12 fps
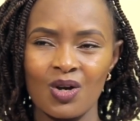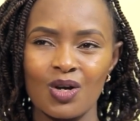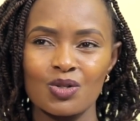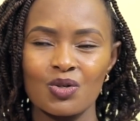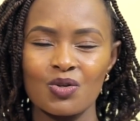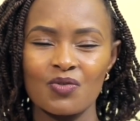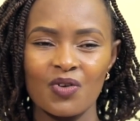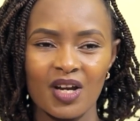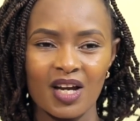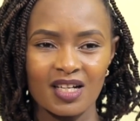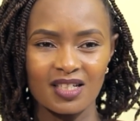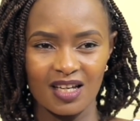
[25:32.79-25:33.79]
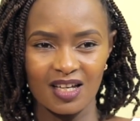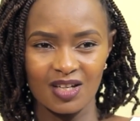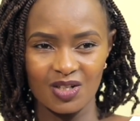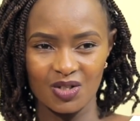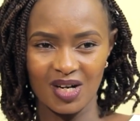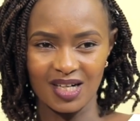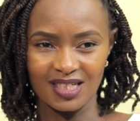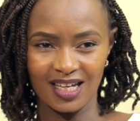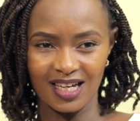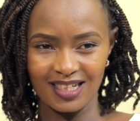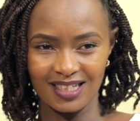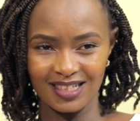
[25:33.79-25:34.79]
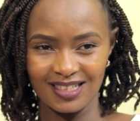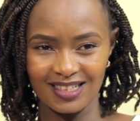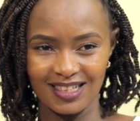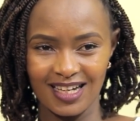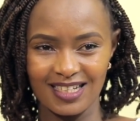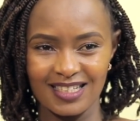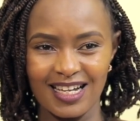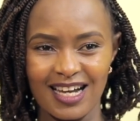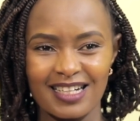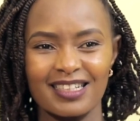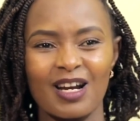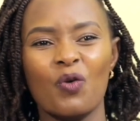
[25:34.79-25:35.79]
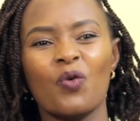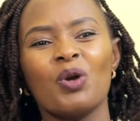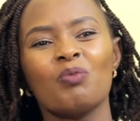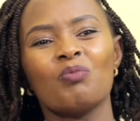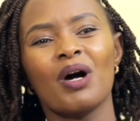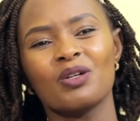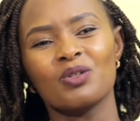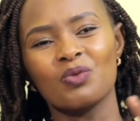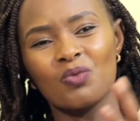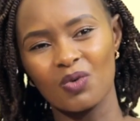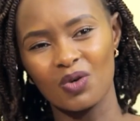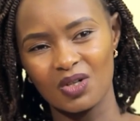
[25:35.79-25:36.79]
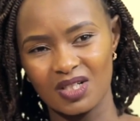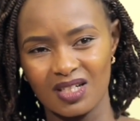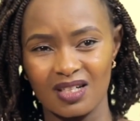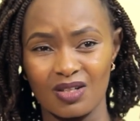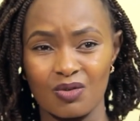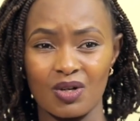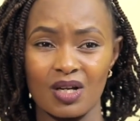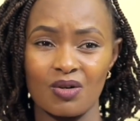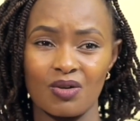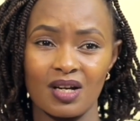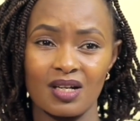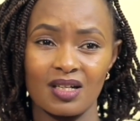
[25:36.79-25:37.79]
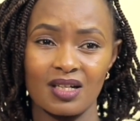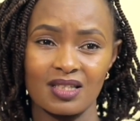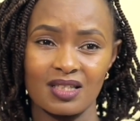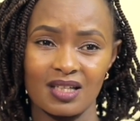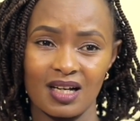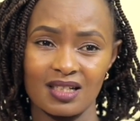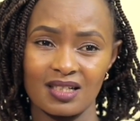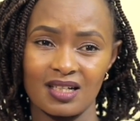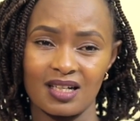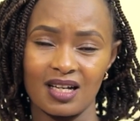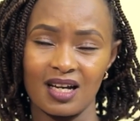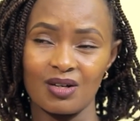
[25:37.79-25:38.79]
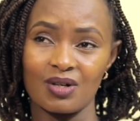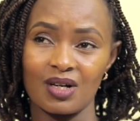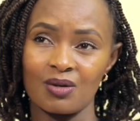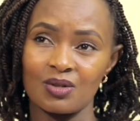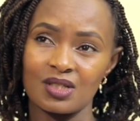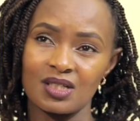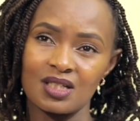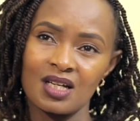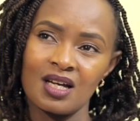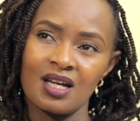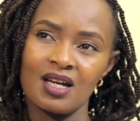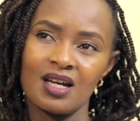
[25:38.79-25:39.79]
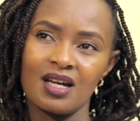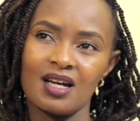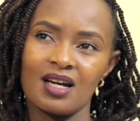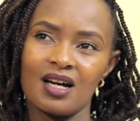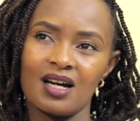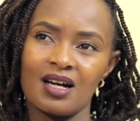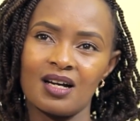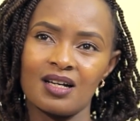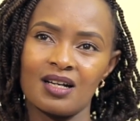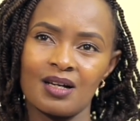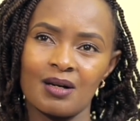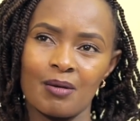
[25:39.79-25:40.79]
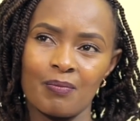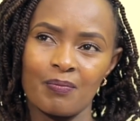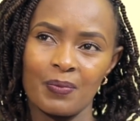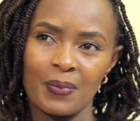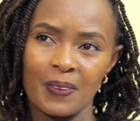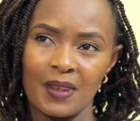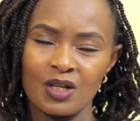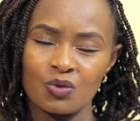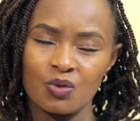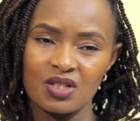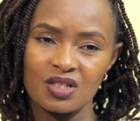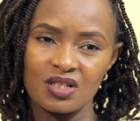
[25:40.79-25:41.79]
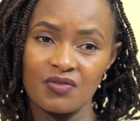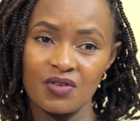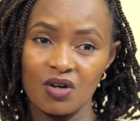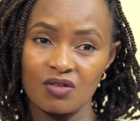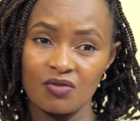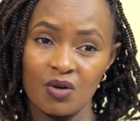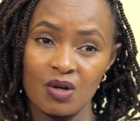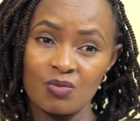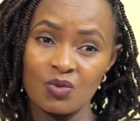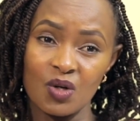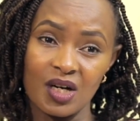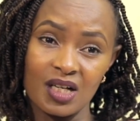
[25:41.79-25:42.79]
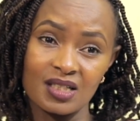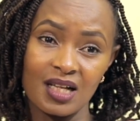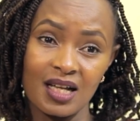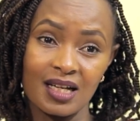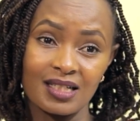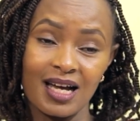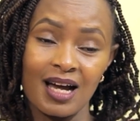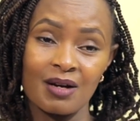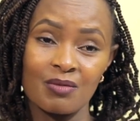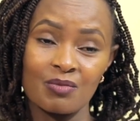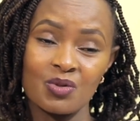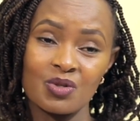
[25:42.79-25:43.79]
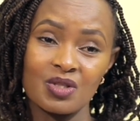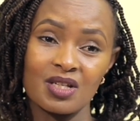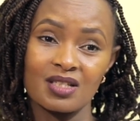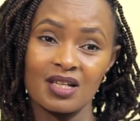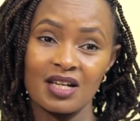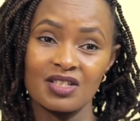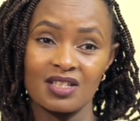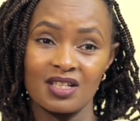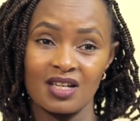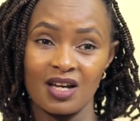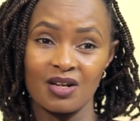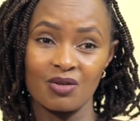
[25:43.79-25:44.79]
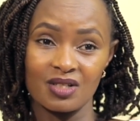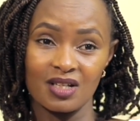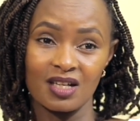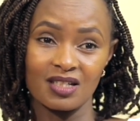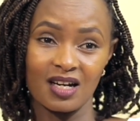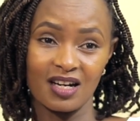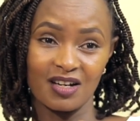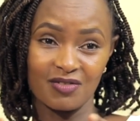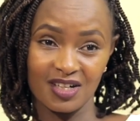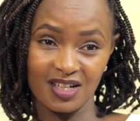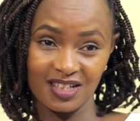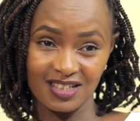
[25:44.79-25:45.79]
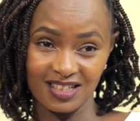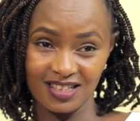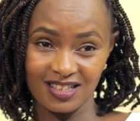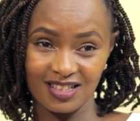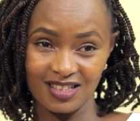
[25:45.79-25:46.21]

So you forget the issue at hand and start now going back to what you had already discussed and ironed out. And it was difficult for him to understand that I'm using such scenarios as a reference